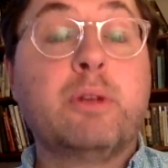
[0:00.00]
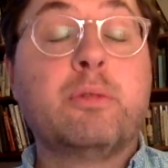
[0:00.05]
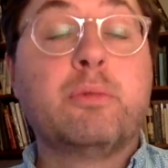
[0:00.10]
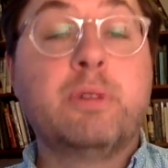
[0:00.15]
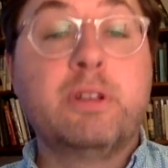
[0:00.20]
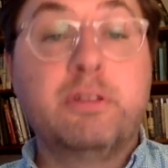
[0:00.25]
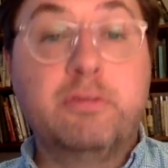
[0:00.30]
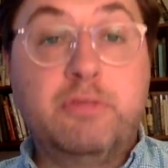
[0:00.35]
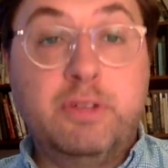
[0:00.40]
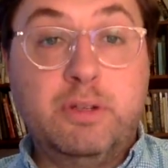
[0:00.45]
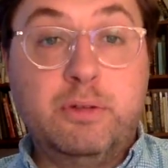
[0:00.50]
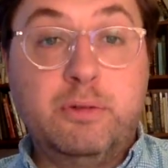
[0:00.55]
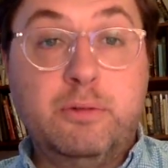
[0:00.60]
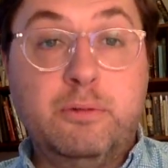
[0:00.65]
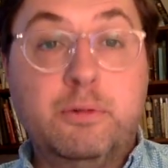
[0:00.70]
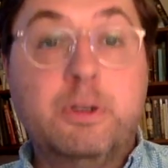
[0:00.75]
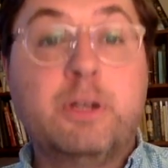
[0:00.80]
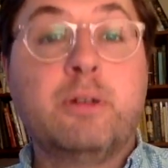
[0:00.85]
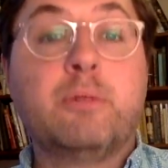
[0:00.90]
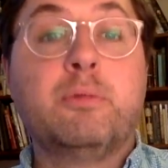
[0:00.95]

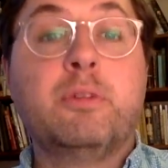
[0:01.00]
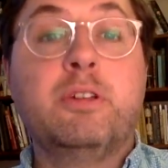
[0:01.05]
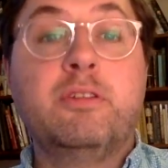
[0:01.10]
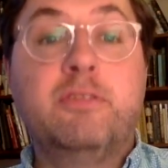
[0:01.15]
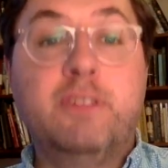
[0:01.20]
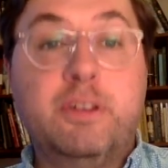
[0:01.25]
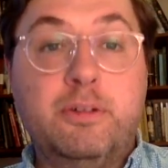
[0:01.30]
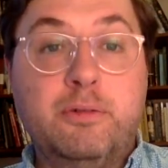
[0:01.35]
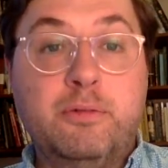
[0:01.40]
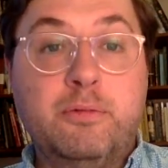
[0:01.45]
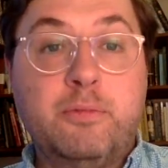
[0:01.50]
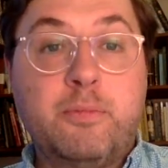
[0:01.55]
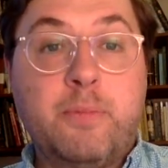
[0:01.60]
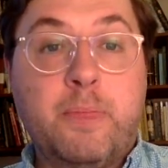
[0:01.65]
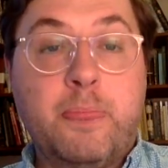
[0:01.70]
review, review.